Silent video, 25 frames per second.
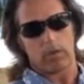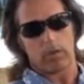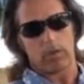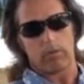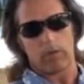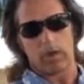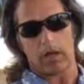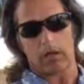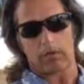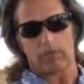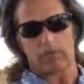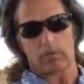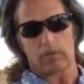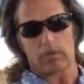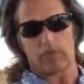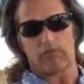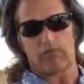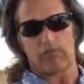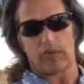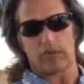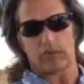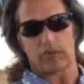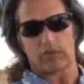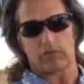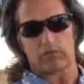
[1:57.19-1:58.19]
my 3
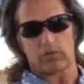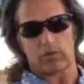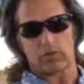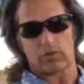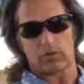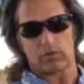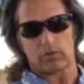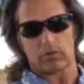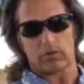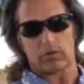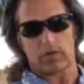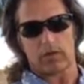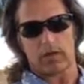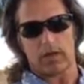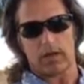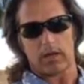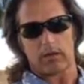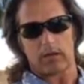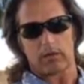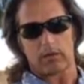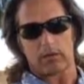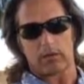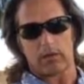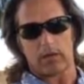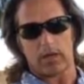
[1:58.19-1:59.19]
fingers, so I'll show you how
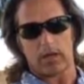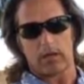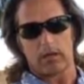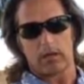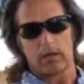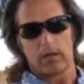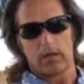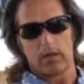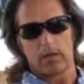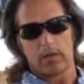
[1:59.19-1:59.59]
to do that.